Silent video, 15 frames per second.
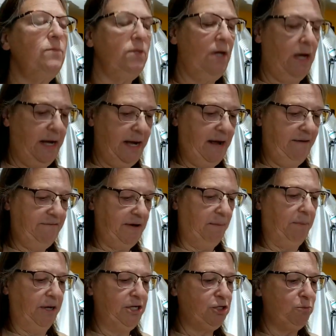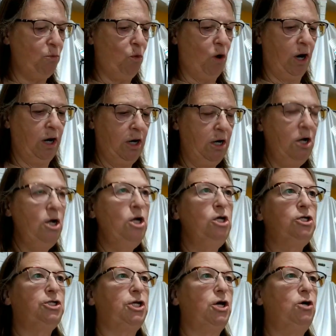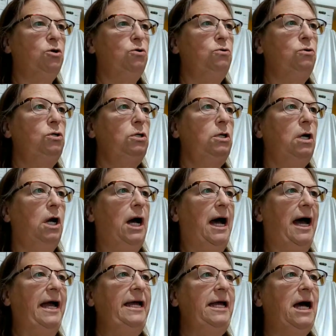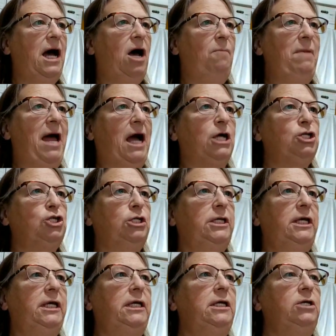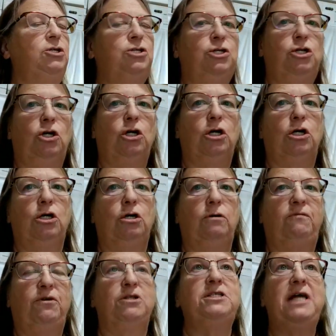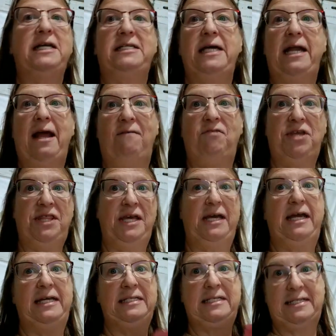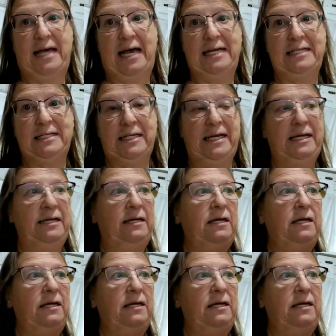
I have a bunch more. So I actually first I did everything in Sizely,